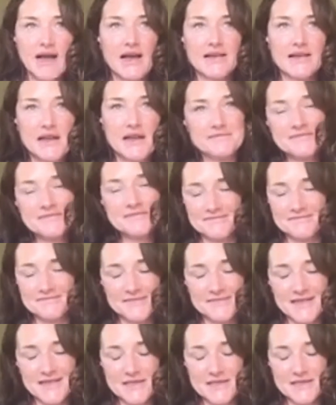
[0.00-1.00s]
yeah,
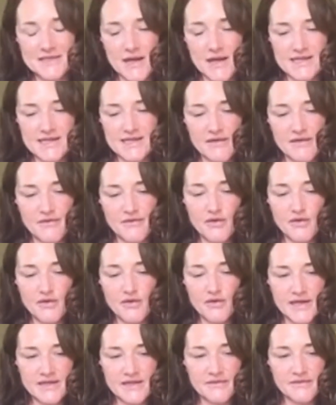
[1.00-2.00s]
I mean, that's why
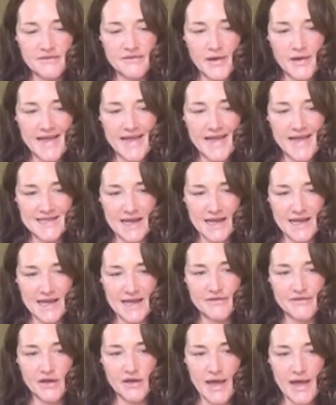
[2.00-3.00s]
I can say avoid,
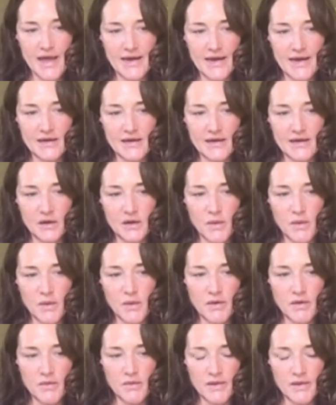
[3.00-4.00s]
avoid getting it if you can.
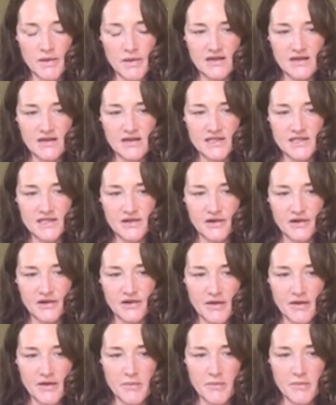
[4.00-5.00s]
You know, when, when it
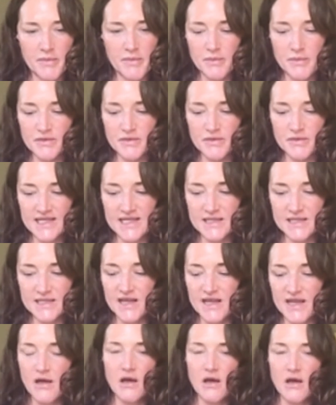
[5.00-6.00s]
started off, I remember people saying
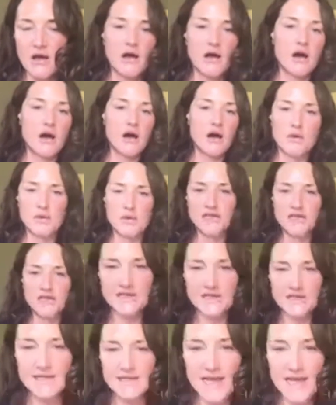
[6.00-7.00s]
to me, oh, we should
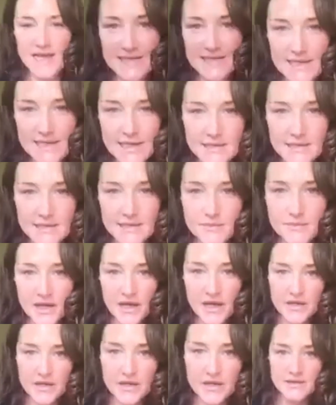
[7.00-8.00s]
just get it
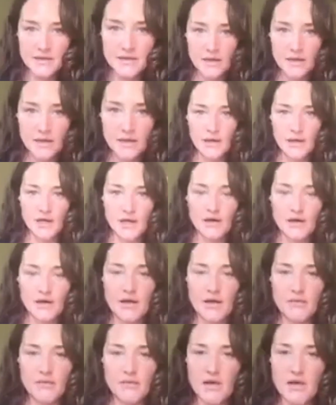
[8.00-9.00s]
because you know,
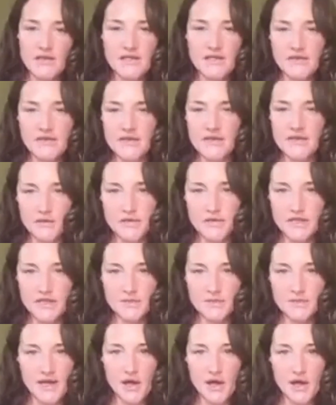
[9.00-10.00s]
then most of us it will just
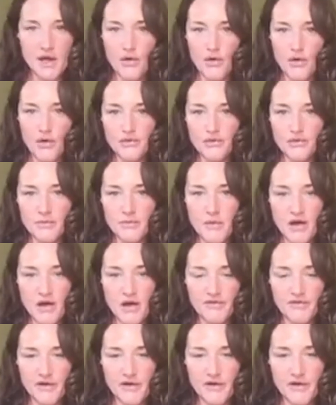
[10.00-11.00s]
be a cold or a mild
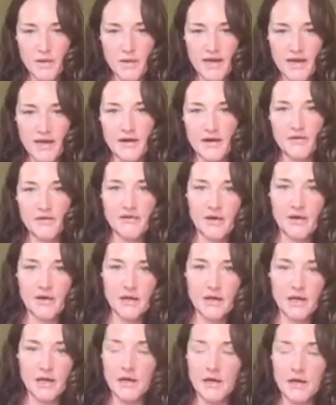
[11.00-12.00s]
flu and we'll get over it.
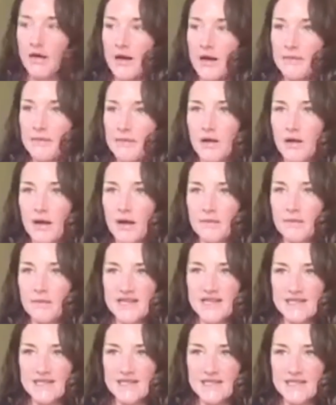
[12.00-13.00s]
You know, I'm I'm
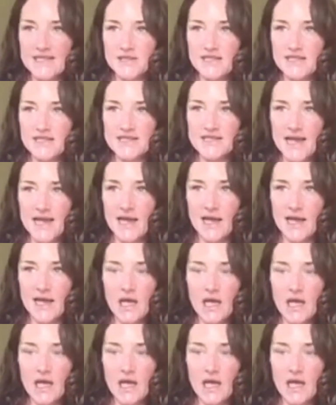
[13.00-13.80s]
testament to saying